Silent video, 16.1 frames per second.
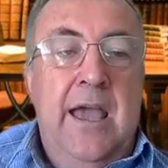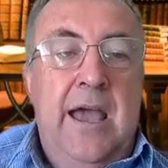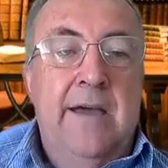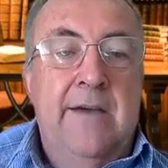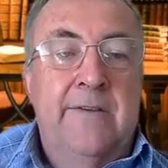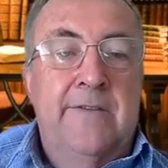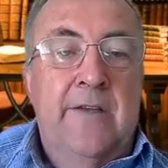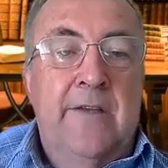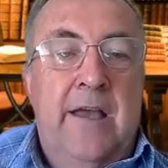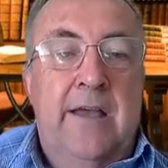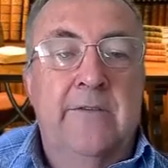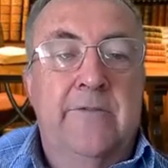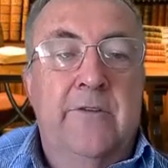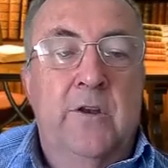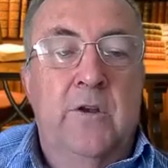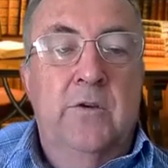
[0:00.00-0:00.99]

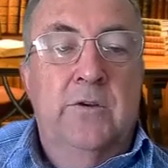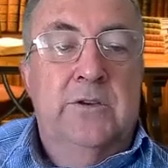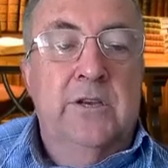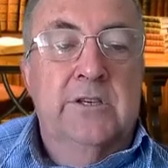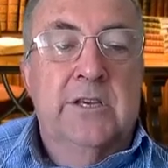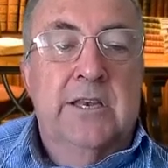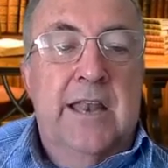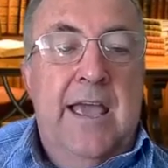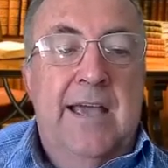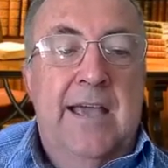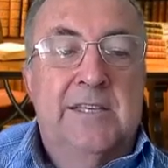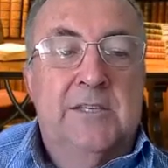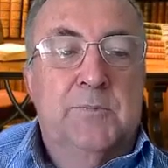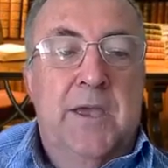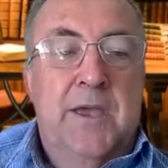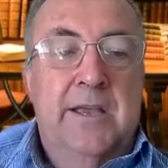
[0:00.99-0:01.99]
overlooked as an
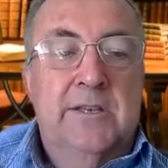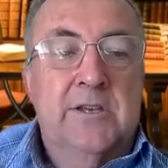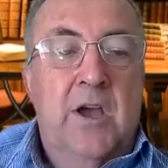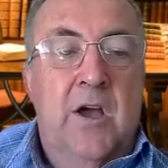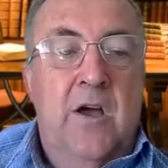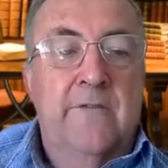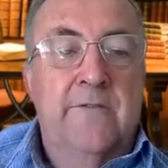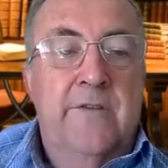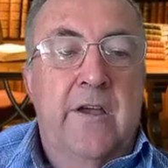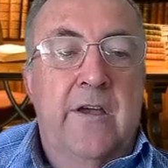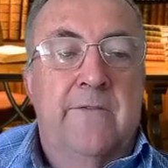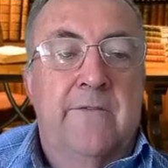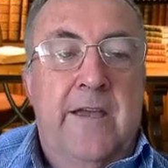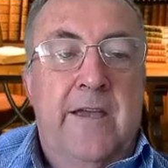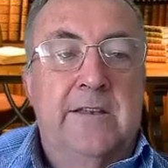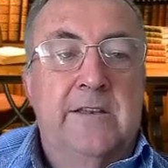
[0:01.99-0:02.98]
aspect of
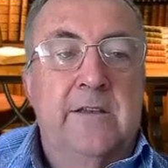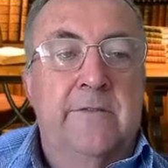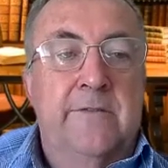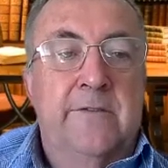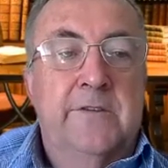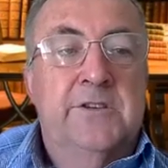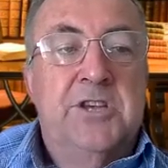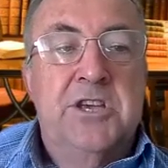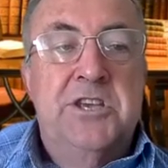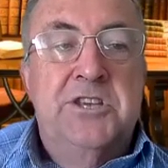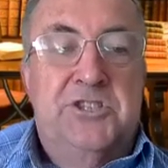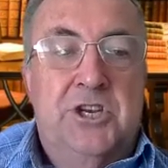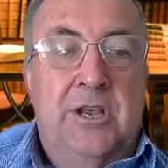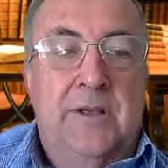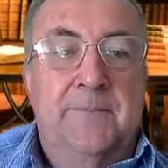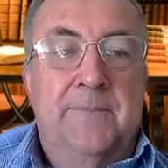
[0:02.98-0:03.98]
effective
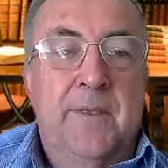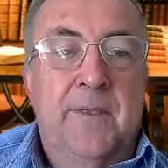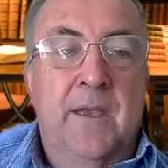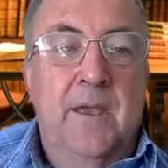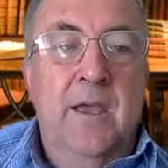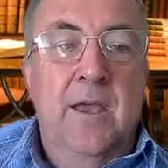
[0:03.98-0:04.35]
teaching.